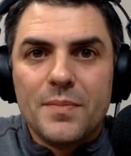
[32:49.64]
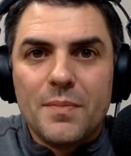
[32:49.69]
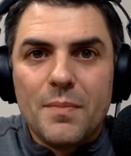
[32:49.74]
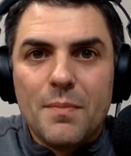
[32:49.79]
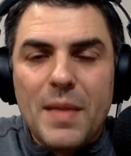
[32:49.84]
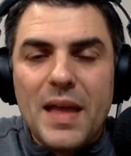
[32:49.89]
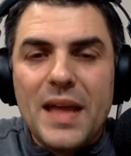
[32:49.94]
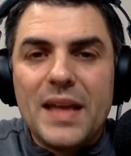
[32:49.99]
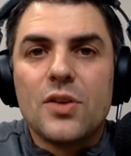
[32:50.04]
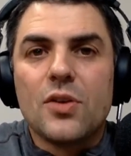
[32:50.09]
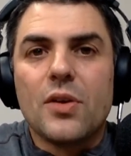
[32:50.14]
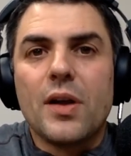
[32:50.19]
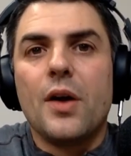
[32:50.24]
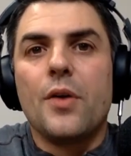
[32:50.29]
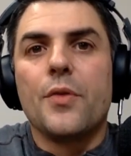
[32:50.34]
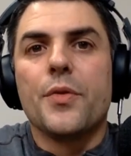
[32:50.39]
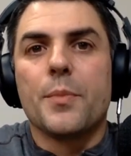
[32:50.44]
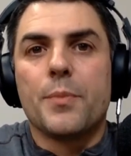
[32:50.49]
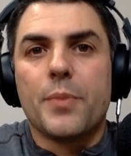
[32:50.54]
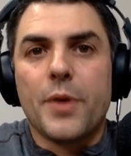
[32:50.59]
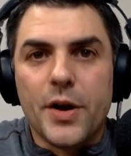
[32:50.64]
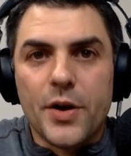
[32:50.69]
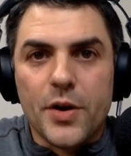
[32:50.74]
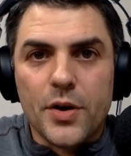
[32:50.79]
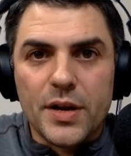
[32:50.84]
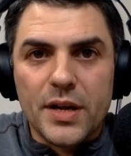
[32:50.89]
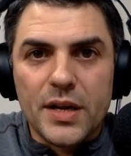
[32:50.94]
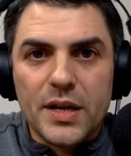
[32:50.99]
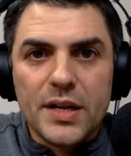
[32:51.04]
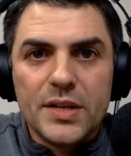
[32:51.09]
make your health a
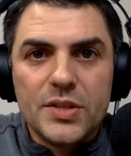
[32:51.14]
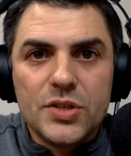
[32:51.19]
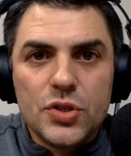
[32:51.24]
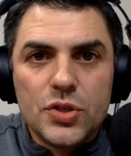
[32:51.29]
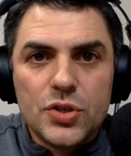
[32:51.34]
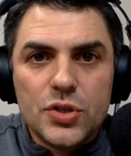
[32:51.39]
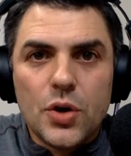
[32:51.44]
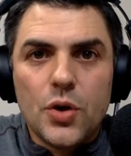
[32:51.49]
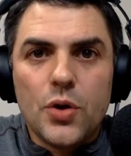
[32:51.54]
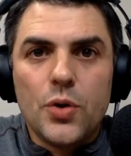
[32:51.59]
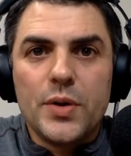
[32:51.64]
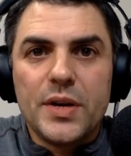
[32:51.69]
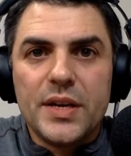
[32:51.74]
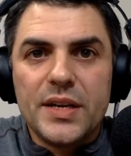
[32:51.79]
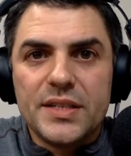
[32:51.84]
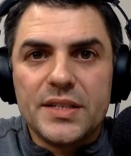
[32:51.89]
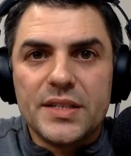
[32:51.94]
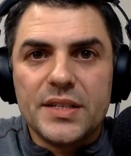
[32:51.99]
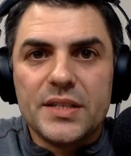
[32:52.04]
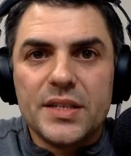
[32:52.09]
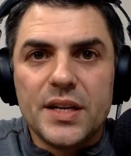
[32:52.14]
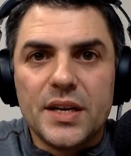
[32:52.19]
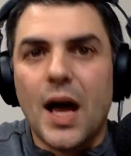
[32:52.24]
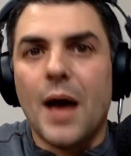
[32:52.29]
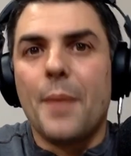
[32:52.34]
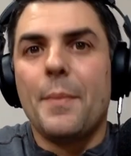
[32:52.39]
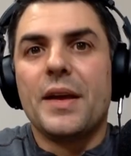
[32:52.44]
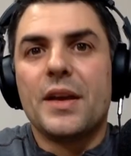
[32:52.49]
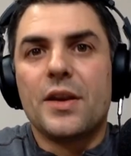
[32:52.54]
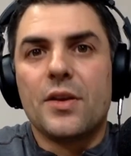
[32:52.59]
priority. It's so easy to
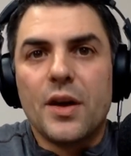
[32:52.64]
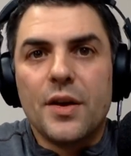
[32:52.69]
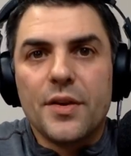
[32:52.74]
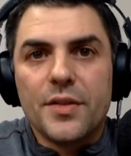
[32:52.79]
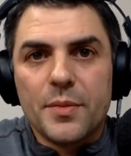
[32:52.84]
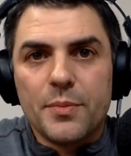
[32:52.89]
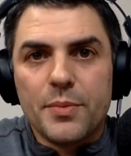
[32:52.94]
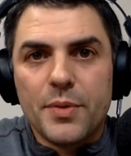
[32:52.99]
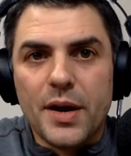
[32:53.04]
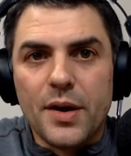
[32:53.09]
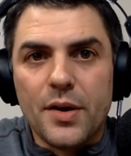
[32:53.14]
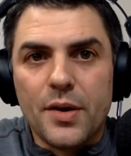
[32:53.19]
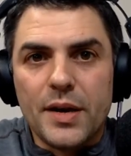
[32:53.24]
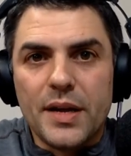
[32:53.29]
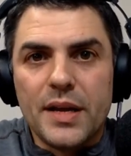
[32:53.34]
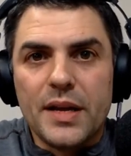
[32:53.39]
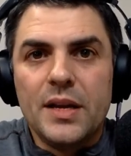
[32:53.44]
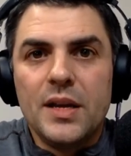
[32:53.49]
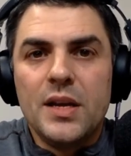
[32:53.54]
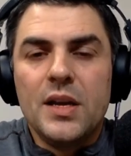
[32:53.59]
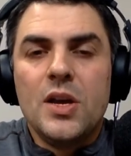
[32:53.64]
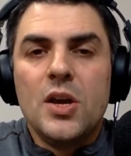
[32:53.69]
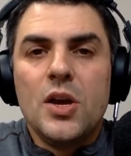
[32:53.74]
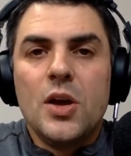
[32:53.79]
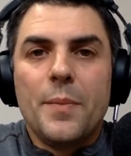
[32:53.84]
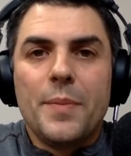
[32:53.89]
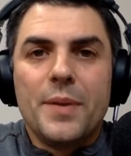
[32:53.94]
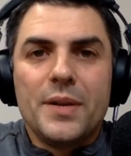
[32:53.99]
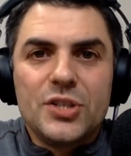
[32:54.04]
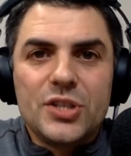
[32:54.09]
not make your health a priority,
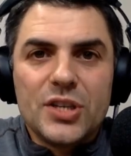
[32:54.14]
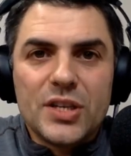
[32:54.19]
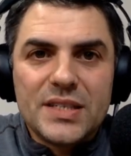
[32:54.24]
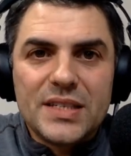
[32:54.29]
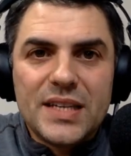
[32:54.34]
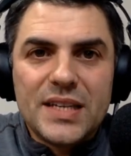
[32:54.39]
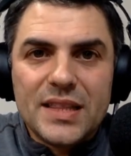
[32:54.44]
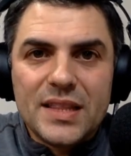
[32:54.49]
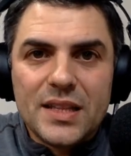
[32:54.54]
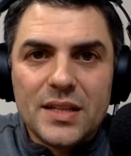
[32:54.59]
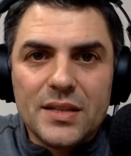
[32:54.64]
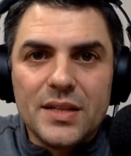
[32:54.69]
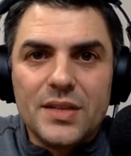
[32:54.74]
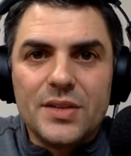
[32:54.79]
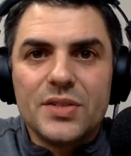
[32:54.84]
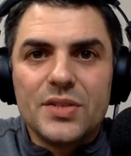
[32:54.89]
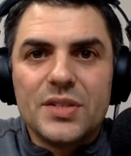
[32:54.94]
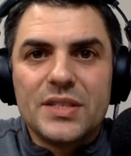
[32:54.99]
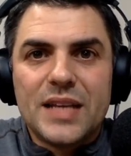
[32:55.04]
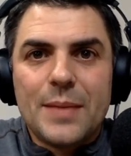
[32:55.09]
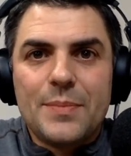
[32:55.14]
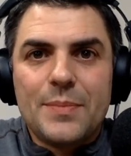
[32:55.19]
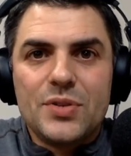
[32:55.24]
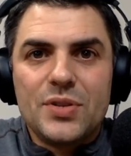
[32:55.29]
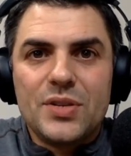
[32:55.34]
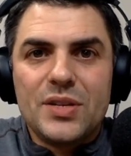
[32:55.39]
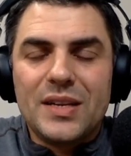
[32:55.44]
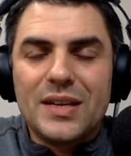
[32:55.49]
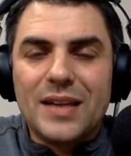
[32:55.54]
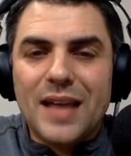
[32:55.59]
but just take the little steps
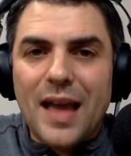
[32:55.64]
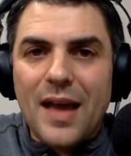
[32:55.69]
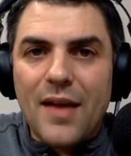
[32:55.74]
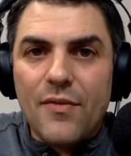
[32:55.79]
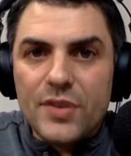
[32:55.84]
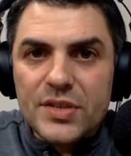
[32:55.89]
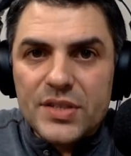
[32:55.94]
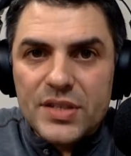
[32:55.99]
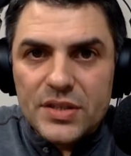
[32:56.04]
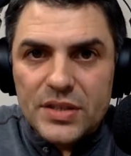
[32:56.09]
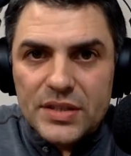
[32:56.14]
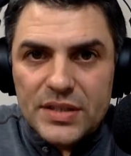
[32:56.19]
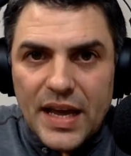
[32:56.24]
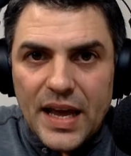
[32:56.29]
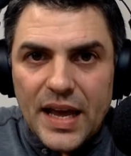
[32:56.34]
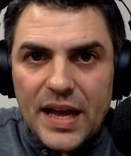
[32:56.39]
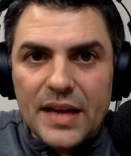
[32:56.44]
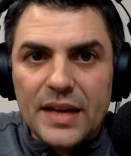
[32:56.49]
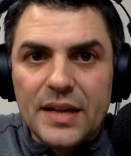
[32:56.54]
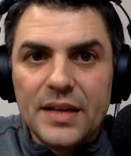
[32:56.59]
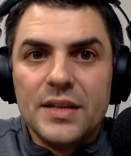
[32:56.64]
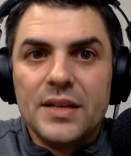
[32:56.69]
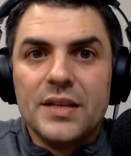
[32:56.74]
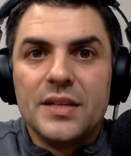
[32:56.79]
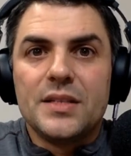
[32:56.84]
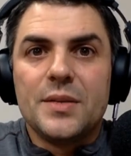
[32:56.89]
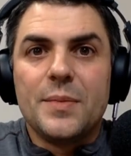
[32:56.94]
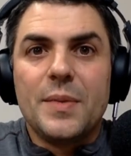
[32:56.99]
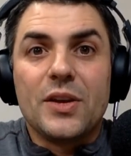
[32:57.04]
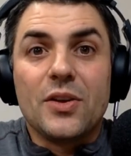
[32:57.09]
you need every single day
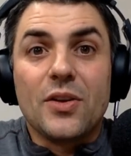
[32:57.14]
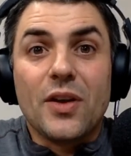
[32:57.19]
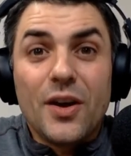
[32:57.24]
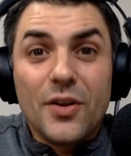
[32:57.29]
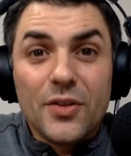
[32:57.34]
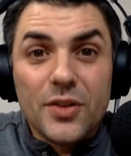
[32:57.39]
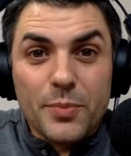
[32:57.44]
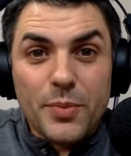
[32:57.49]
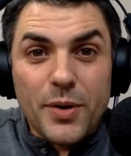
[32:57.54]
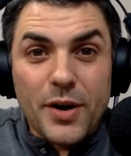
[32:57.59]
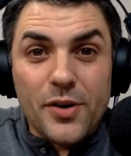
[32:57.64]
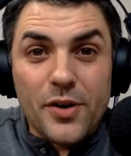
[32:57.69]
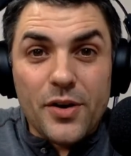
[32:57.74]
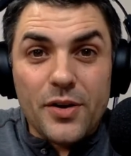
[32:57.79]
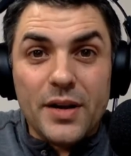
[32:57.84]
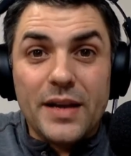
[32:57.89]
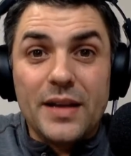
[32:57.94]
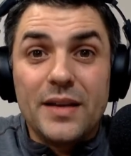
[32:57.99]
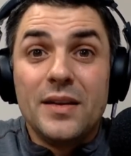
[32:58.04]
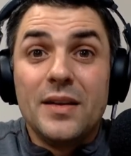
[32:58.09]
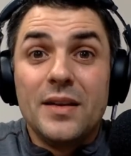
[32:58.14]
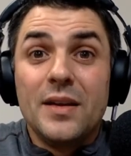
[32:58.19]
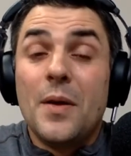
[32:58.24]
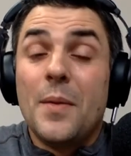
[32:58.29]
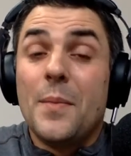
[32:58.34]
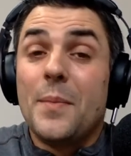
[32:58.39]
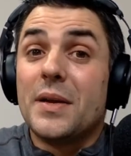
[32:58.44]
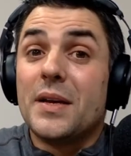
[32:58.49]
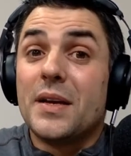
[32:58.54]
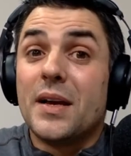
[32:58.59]
to make your health a priority.
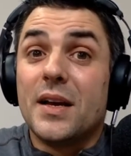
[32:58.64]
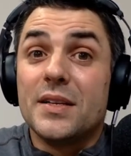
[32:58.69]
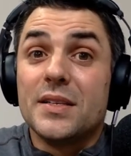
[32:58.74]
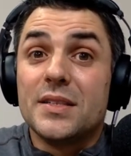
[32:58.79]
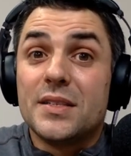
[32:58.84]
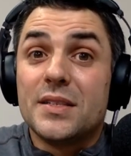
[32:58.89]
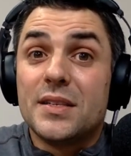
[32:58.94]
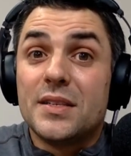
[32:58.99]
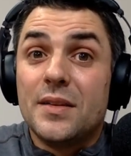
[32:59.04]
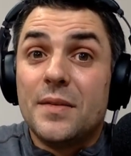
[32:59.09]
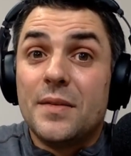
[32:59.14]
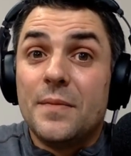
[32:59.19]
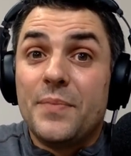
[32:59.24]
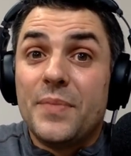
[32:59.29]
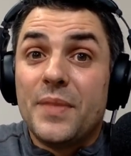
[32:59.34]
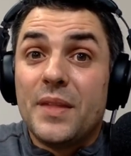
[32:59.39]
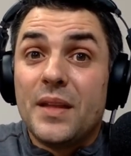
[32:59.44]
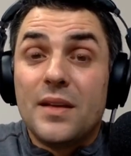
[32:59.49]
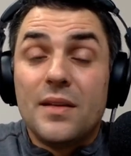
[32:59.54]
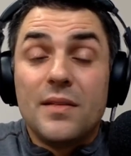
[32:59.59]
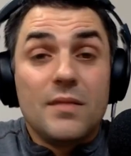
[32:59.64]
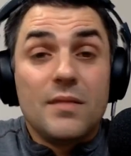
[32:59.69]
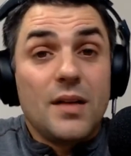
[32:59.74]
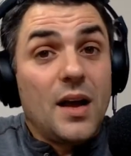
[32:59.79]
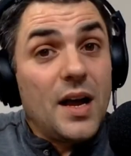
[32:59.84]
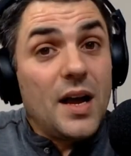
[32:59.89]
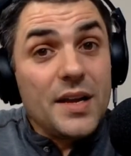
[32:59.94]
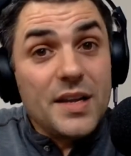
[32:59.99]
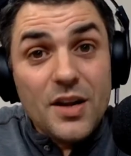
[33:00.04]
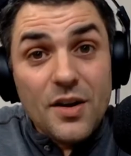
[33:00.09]
Because
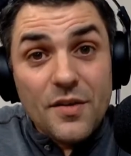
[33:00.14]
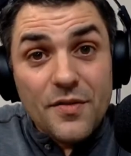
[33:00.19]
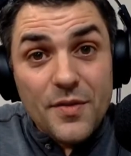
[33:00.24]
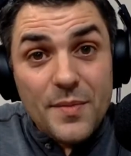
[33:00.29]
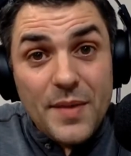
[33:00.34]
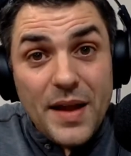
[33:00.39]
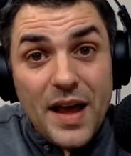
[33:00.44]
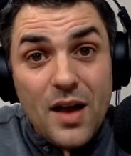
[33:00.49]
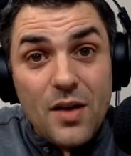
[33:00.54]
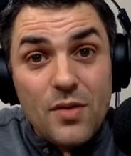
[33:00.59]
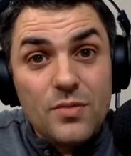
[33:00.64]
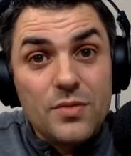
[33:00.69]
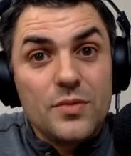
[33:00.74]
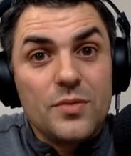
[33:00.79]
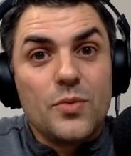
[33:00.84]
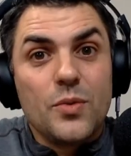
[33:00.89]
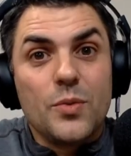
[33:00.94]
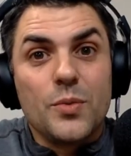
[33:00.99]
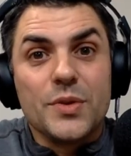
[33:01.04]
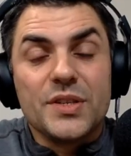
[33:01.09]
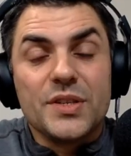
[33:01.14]
a year from now, when we're